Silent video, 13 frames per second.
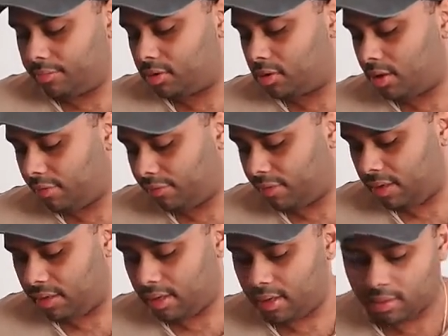of stuff
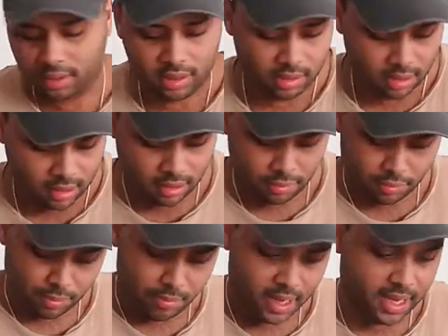in
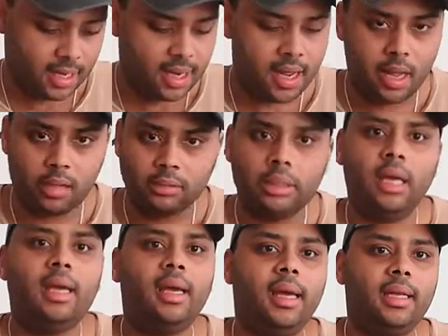Romania,
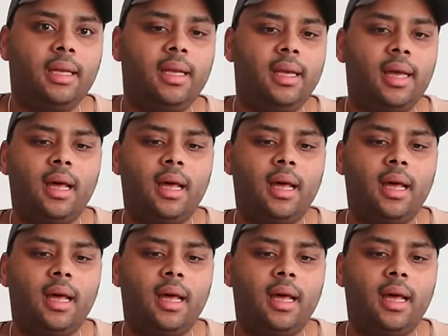Italy.